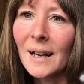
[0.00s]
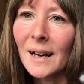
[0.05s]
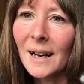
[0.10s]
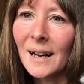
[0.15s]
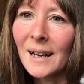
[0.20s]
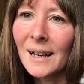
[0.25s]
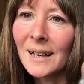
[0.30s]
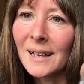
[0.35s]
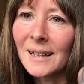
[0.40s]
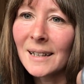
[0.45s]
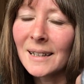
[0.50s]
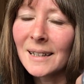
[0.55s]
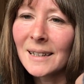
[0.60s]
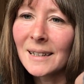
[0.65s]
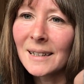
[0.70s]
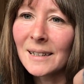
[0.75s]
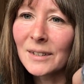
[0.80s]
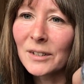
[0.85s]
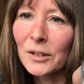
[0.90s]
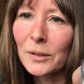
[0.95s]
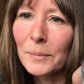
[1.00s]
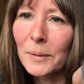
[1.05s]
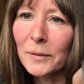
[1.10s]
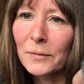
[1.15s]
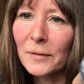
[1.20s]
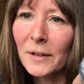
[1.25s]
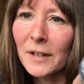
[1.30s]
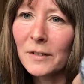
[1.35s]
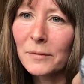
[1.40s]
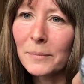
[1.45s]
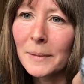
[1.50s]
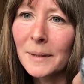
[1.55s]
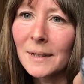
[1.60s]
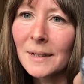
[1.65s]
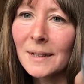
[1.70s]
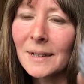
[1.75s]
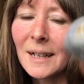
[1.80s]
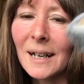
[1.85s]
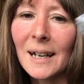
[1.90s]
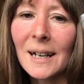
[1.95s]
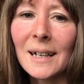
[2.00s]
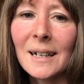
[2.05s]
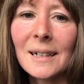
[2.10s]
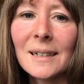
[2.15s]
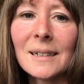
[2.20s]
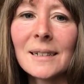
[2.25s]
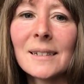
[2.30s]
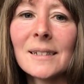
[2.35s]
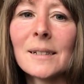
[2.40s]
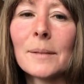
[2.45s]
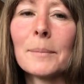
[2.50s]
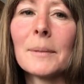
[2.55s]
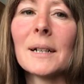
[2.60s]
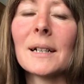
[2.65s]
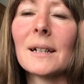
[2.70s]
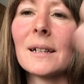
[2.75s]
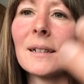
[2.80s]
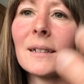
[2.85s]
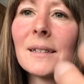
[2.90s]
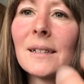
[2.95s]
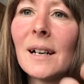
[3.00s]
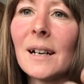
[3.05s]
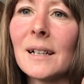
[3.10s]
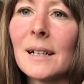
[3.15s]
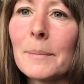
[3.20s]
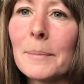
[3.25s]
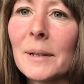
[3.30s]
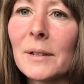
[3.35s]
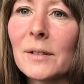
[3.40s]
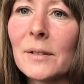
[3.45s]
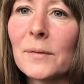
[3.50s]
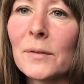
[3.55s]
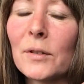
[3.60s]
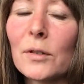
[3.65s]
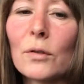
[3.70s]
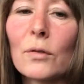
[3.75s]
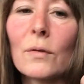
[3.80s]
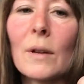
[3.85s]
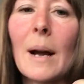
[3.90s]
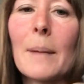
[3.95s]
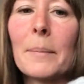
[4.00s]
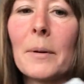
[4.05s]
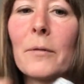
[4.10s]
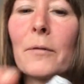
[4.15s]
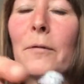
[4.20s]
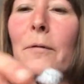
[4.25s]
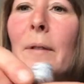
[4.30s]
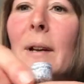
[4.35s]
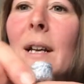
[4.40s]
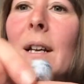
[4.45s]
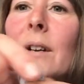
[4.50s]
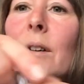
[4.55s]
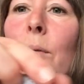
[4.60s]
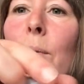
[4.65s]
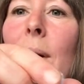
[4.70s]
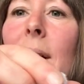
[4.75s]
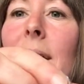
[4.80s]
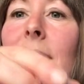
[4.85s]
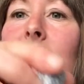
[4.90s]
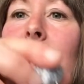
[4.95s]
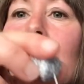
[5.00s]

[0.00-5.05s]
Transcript: 2.5 mil, and some little tiny bits of scrap finger weight